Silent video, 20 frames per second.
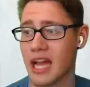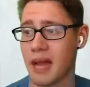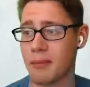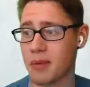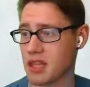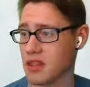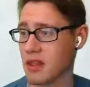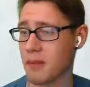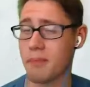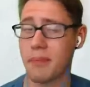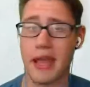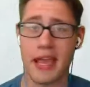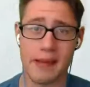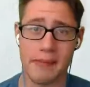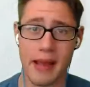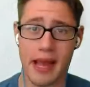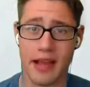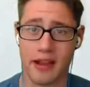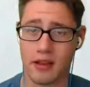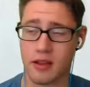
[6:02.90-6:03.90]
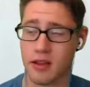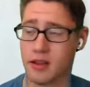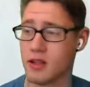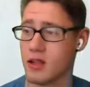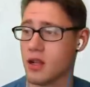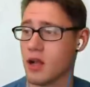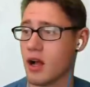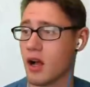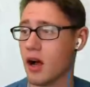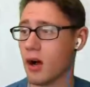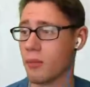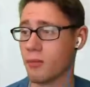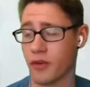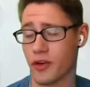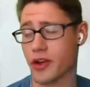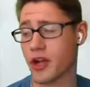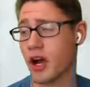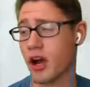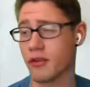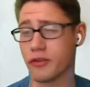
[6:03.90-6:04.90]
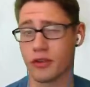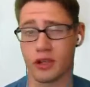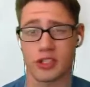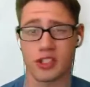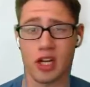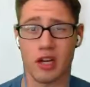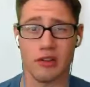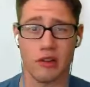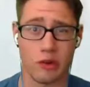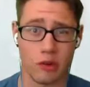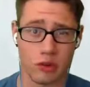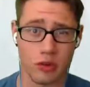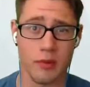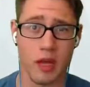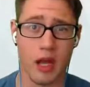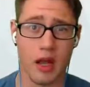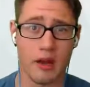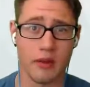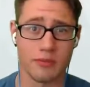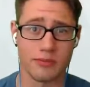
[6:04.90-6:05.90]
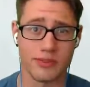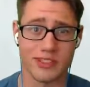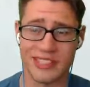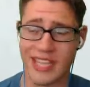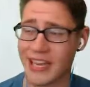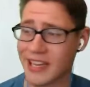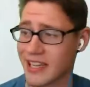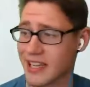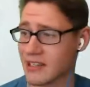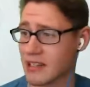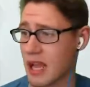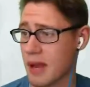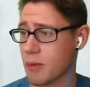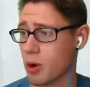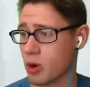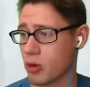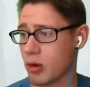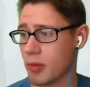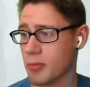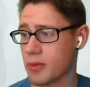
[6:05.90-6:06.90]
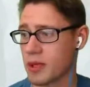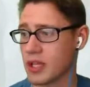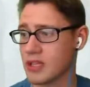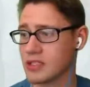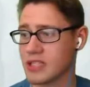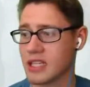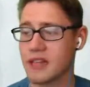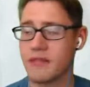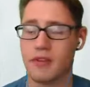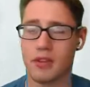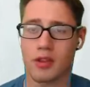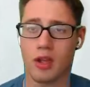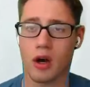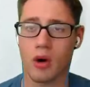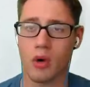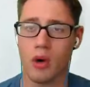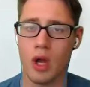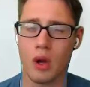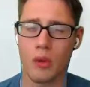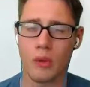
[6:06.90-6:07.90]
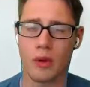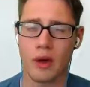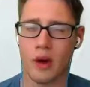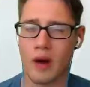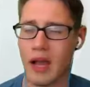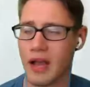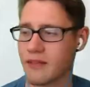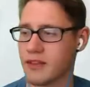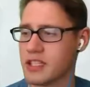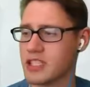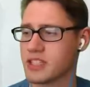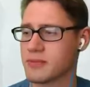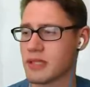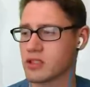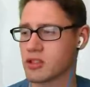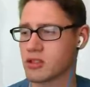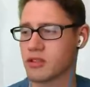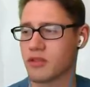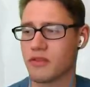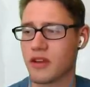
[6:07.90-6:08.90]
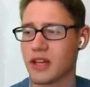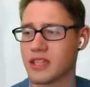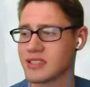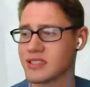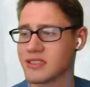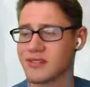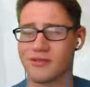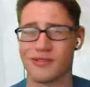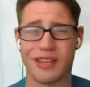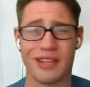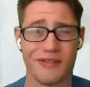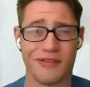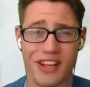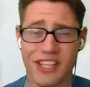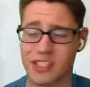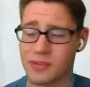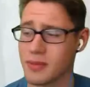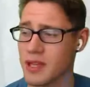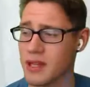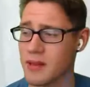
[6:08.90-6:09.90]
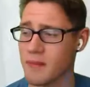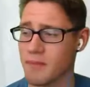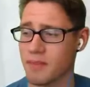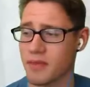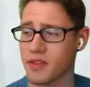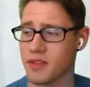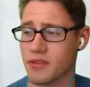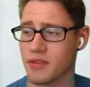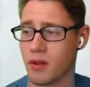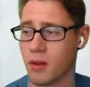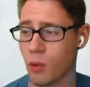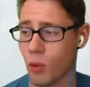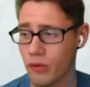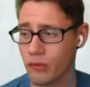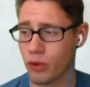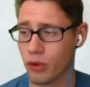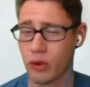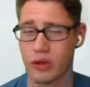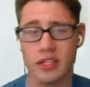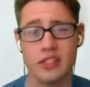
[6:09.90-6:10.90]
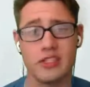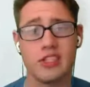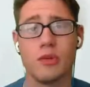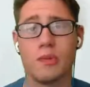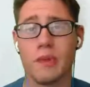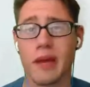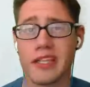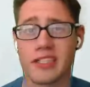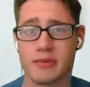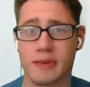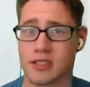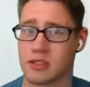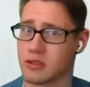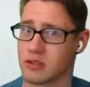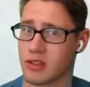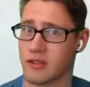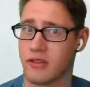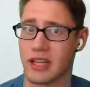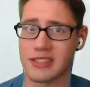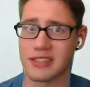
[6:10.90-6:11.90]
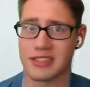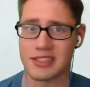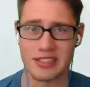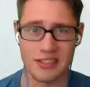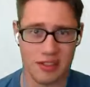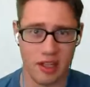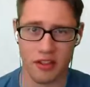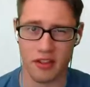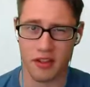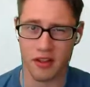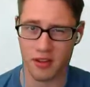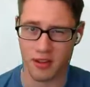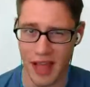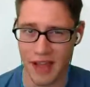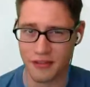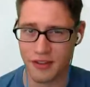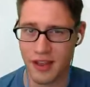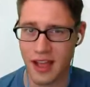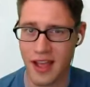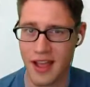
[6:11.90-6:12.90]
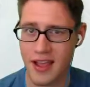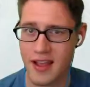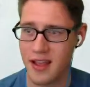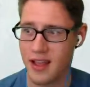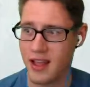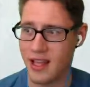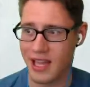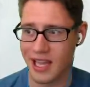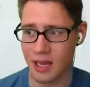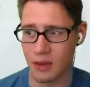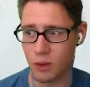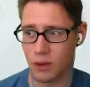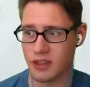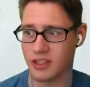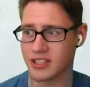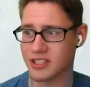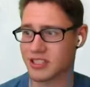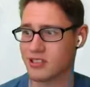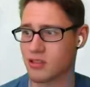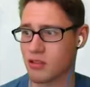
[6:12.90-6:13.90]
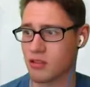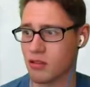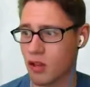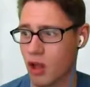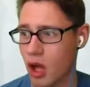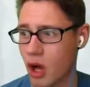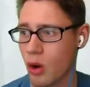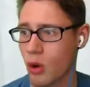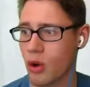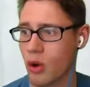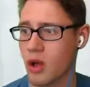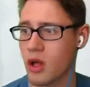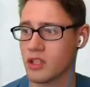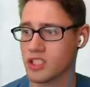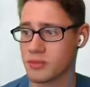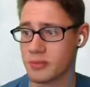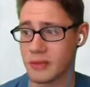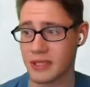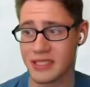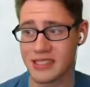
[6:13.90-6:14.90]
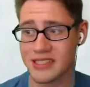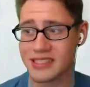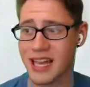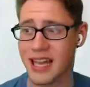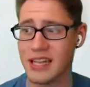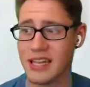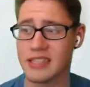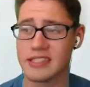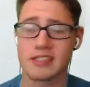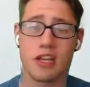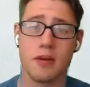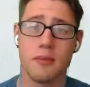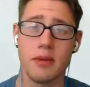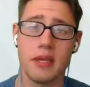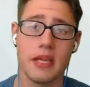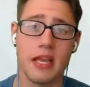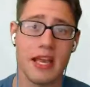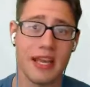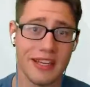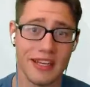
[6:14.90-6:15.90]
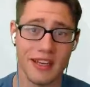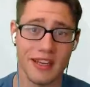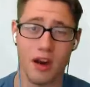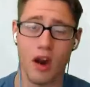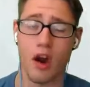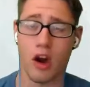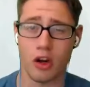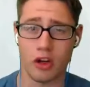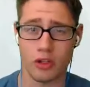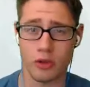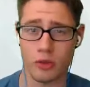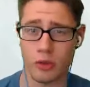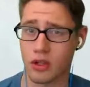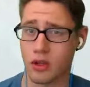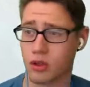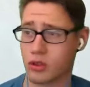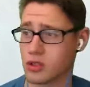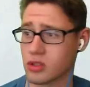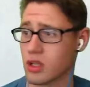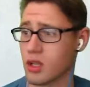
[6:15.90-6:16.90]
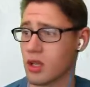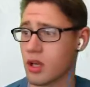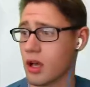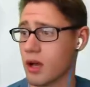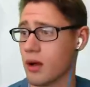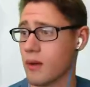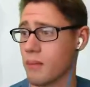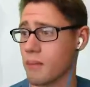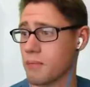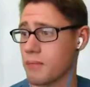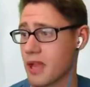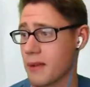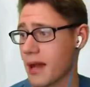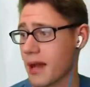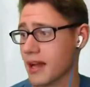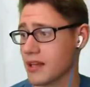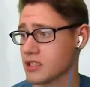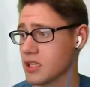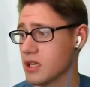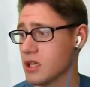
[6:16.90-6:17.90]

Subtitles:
and the Payback for coverage on those psychic type Pokemon, because even though we don't have any special defensive investment, 142 base special defense is nothing to laugh at, and with his slow speed stat, he's going to be hitting hard with those paybacks.